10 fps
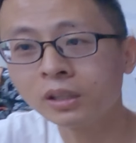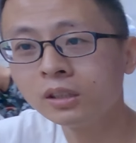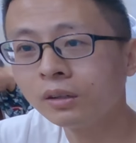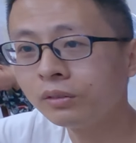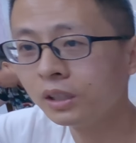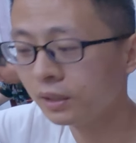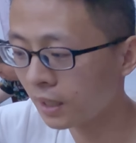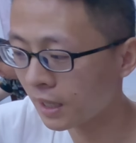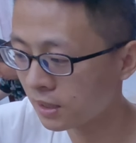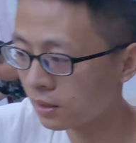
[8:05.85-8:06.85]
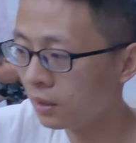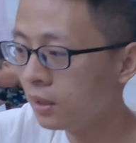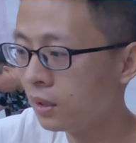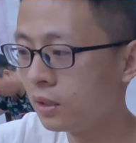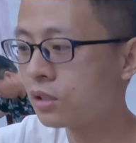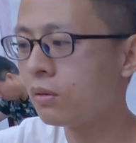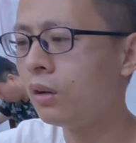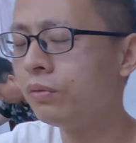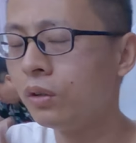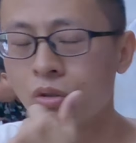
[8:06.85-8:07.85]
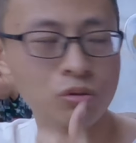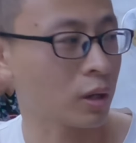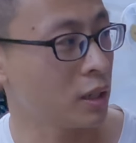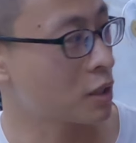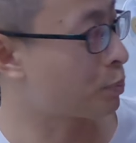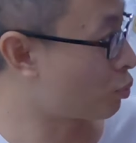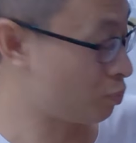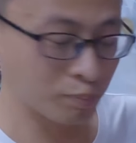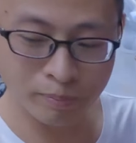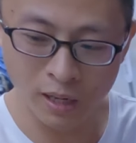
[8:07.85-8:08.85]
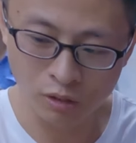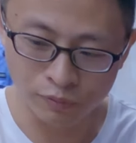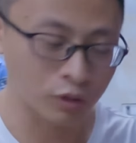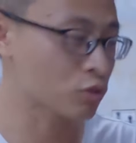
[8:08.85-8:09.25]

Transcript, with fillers: one material very nice. Yes, I see. This one for Chinese, make